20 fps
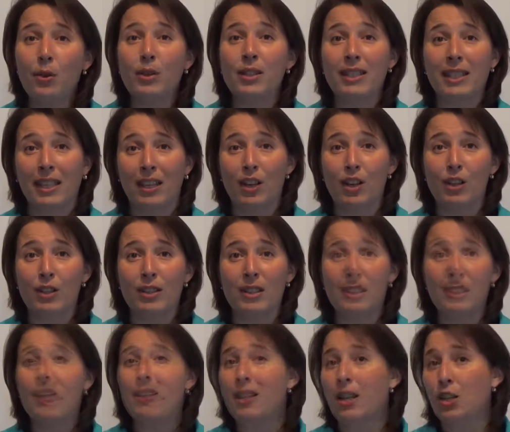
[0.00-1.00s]
skills,
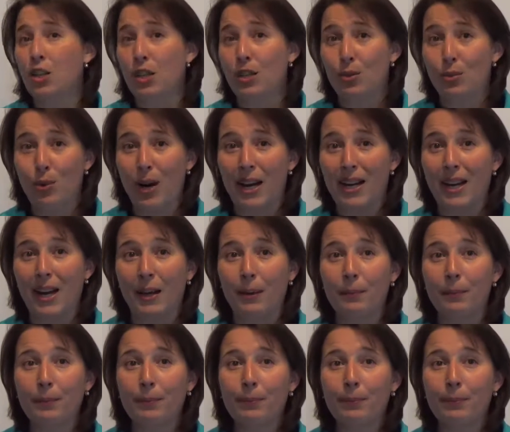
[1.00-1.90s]
such as writing.